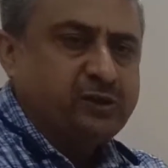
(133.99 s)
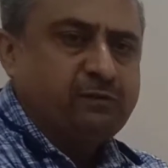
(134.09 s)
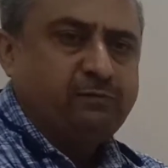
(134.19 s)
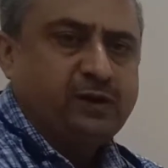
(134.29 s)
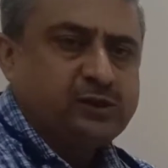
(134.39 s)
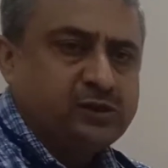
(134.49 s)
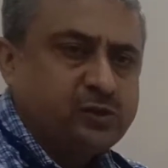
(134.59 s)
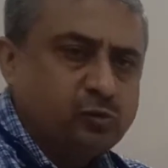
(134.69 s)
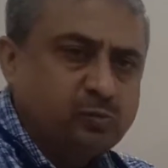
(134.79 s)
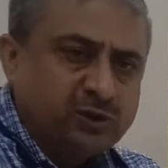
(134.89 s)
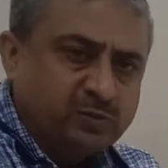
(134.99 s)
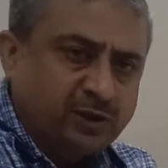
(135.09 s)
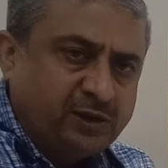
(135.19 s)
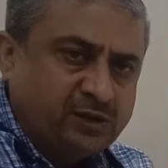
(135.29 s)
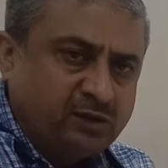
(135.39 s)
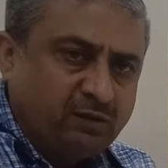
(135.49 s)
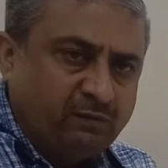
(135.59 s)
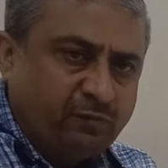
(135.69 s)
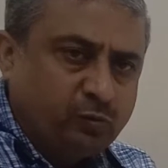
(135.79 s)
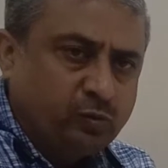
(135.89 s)
Inflation, too much money
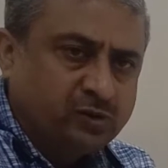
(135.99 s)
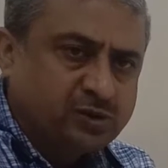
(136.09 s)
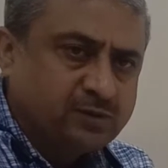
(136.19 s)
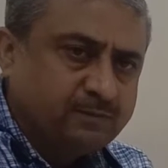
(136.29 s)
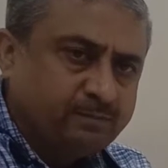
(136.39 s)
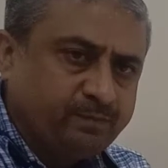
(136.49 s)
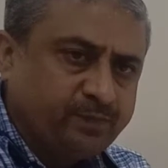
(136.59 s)
chasing few goods.